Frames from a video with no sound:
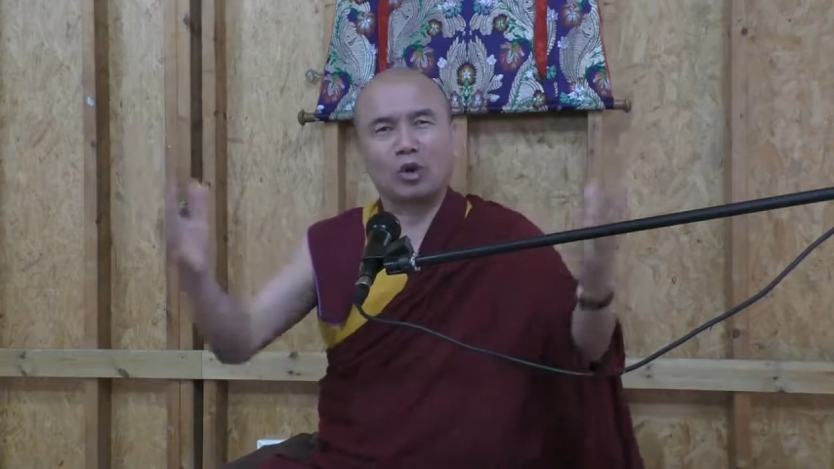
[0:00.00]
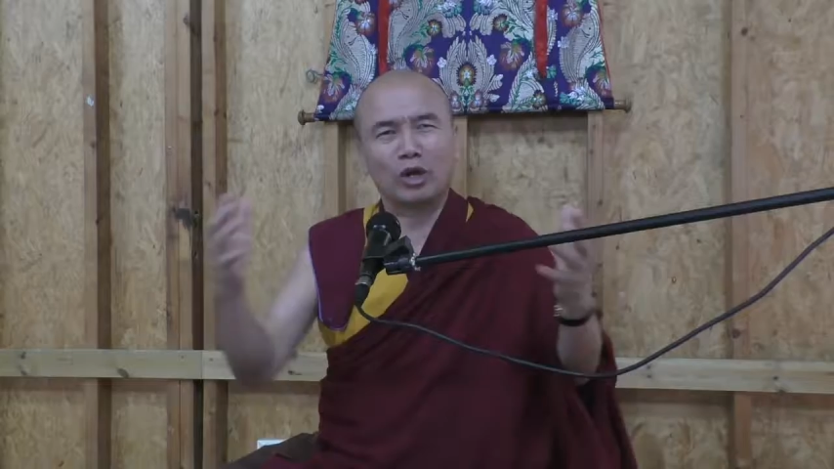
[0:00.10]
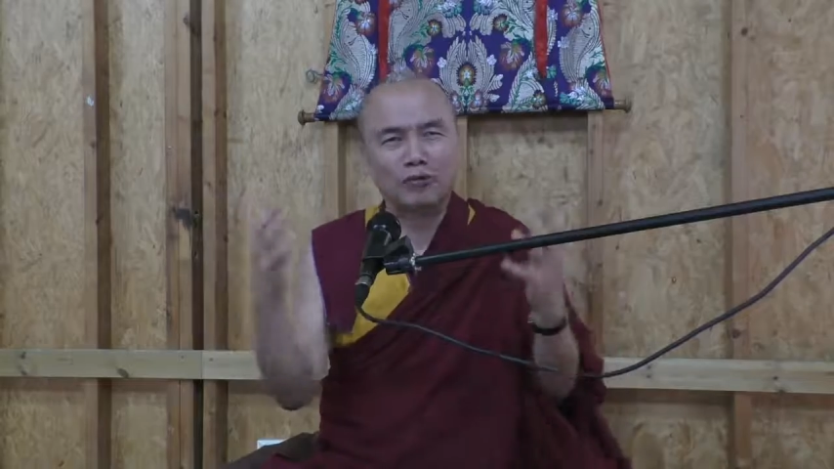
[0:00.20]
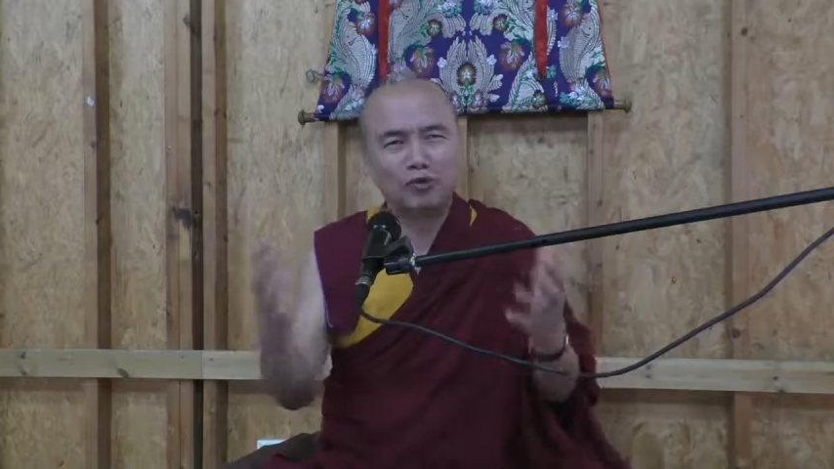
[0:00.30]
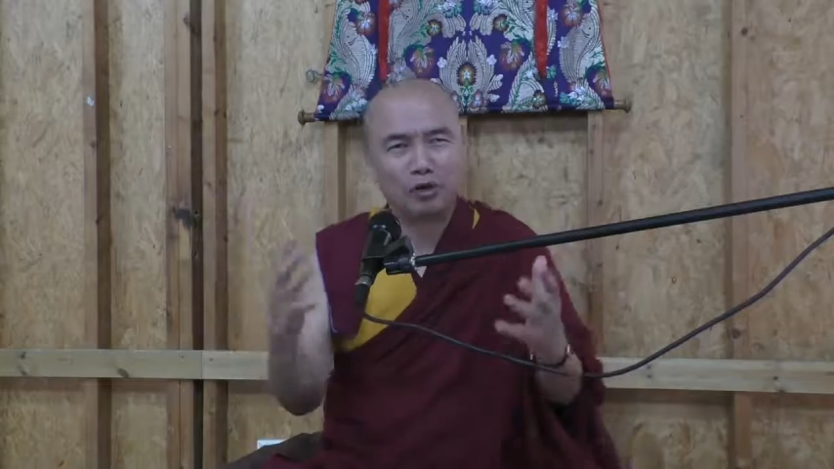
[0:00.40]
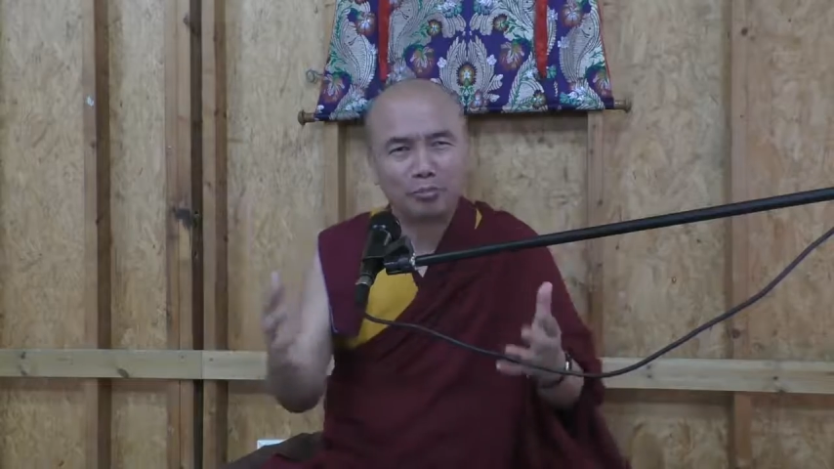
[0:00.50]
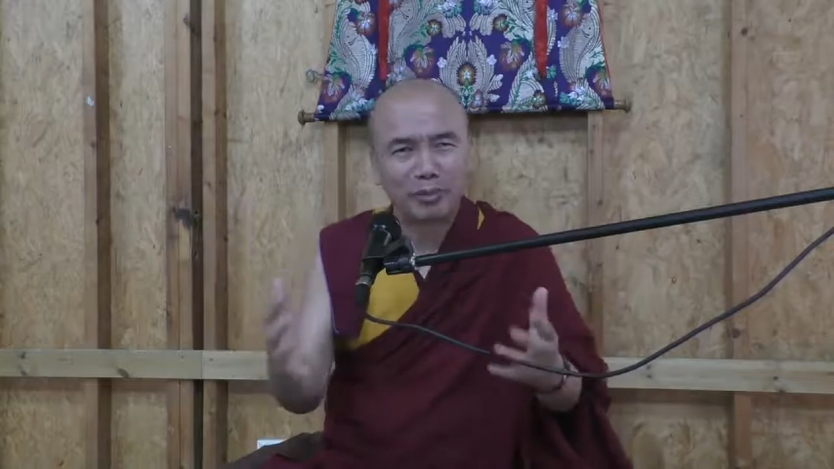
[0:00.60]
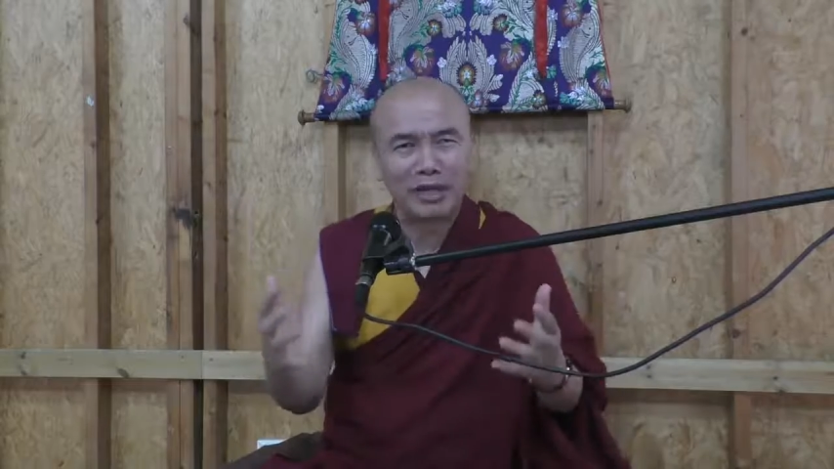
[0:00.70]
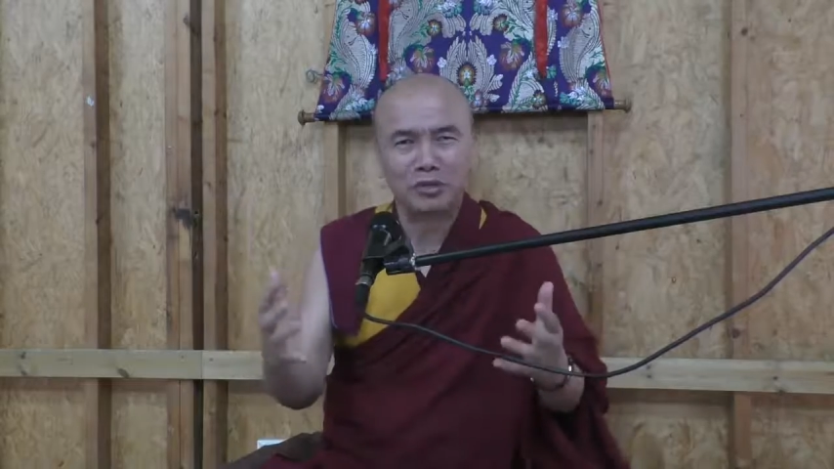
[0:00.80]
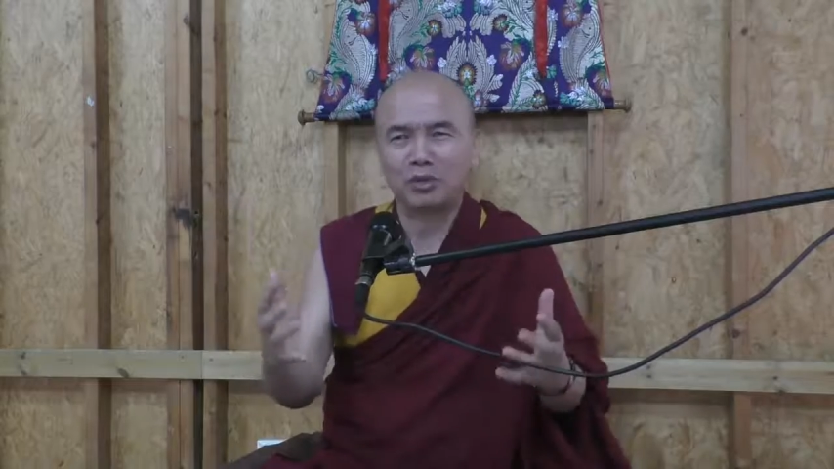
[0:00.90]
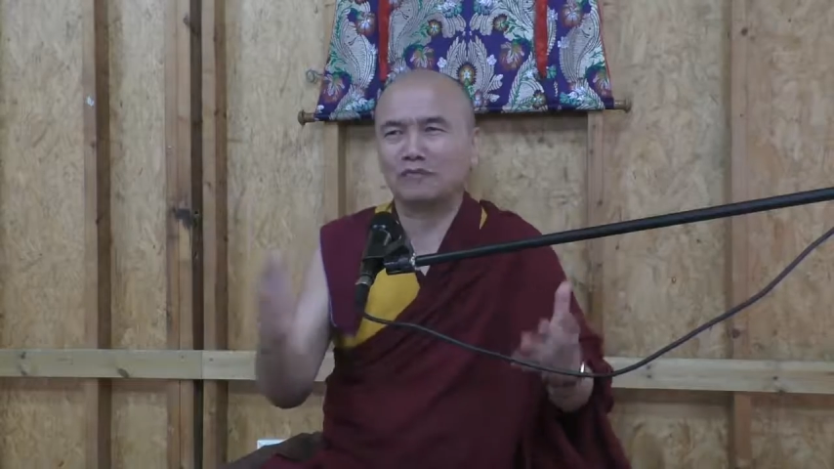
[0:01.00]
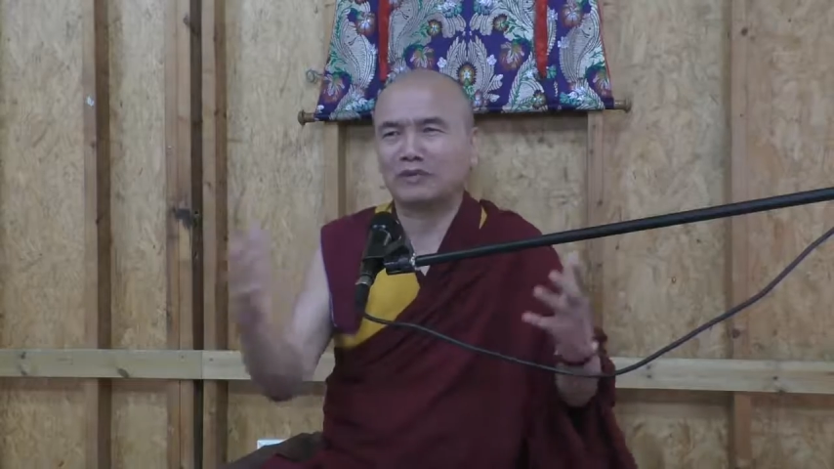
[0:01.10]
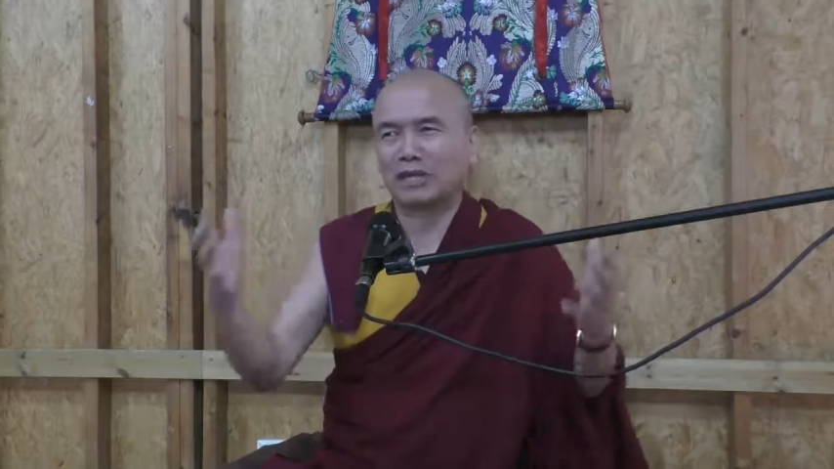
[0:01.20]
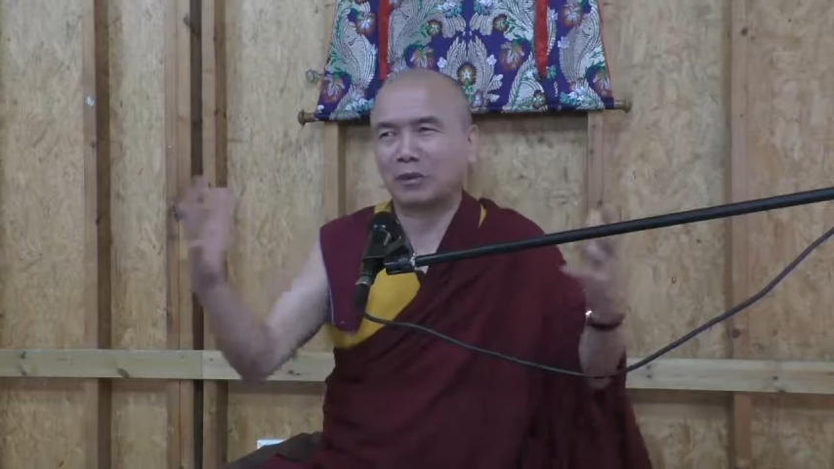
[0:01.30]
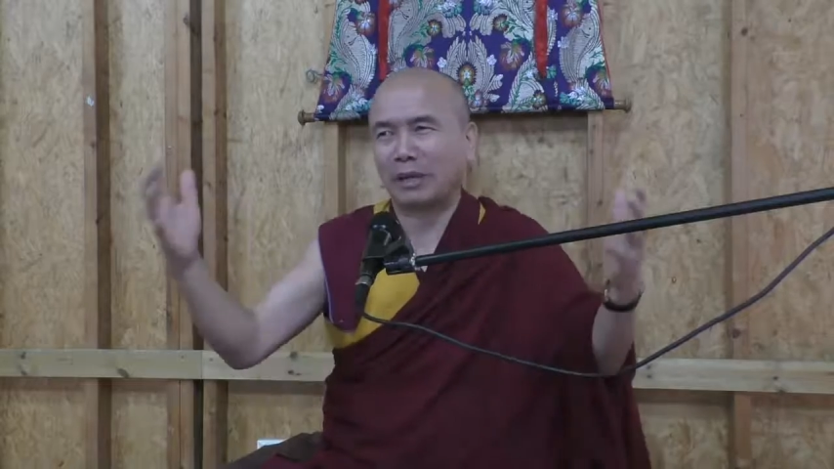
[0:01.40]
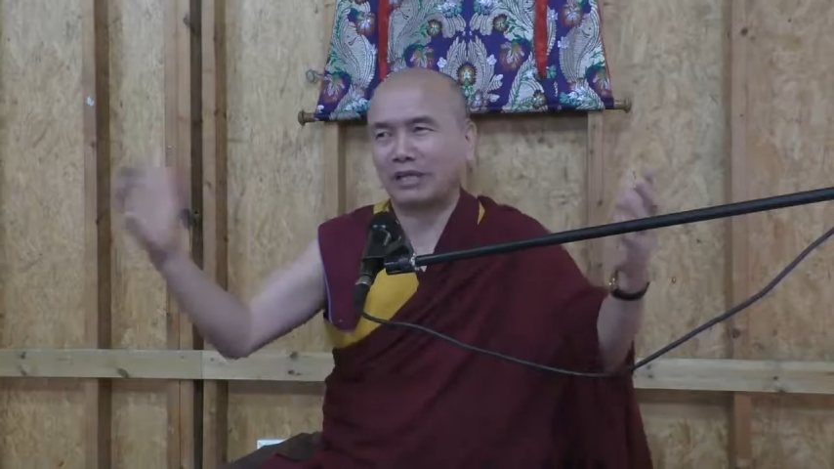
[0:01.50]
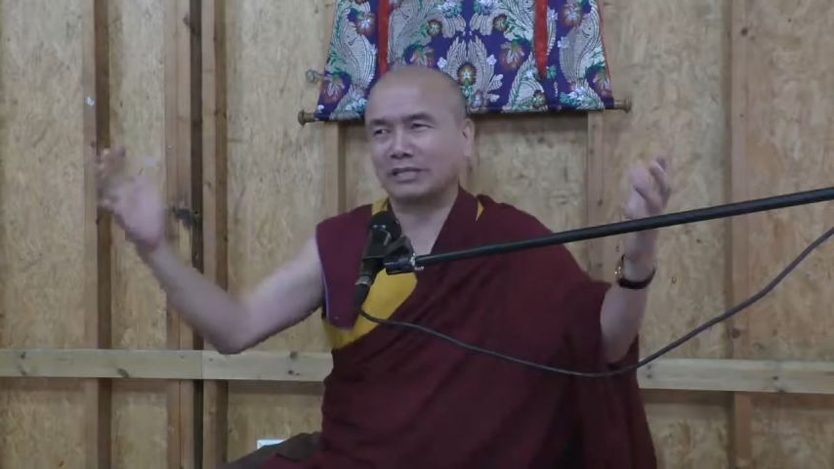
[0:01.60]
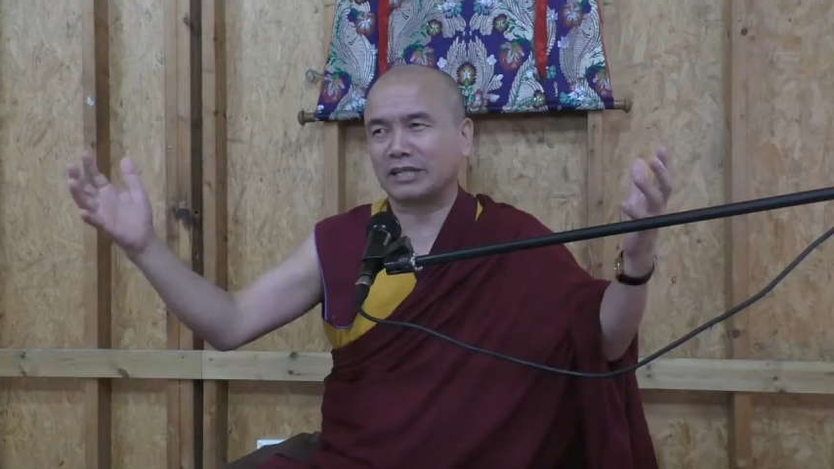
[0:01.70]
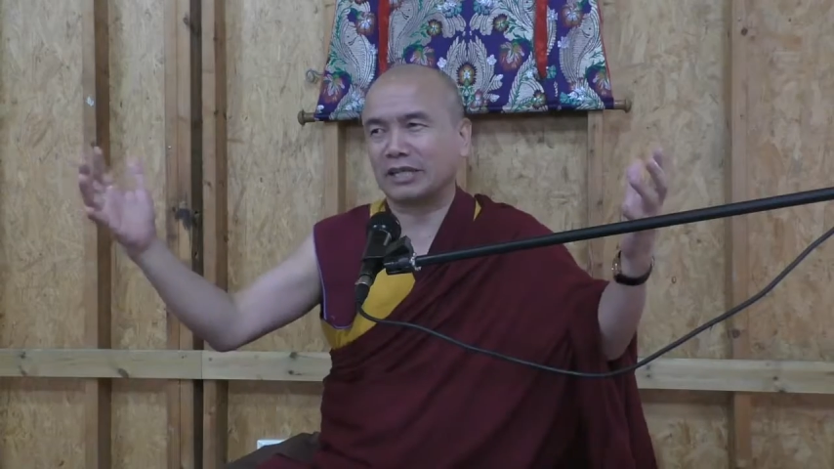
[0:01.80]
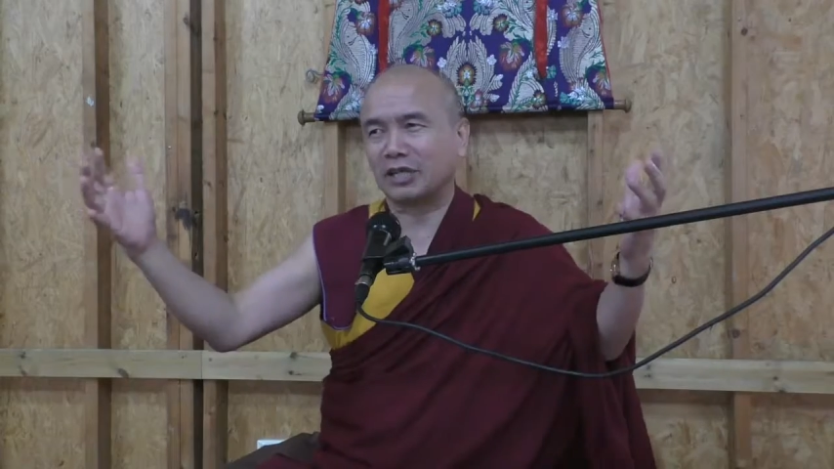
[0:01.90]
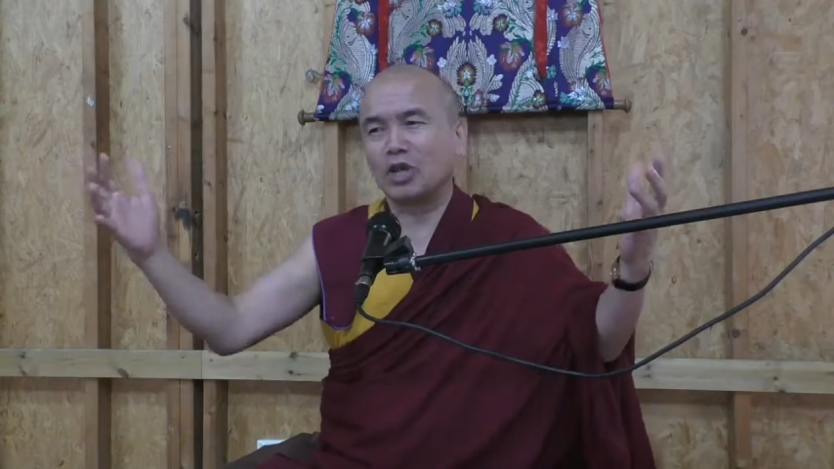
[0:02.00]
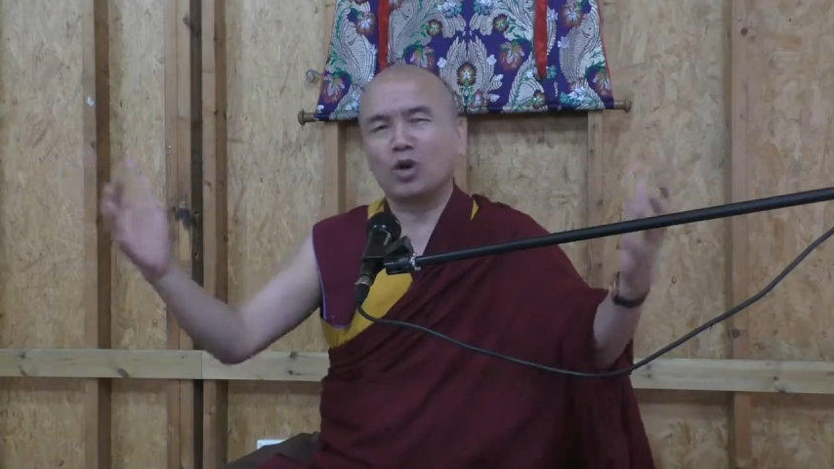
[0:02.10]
Only if you're a man, you have that capacity.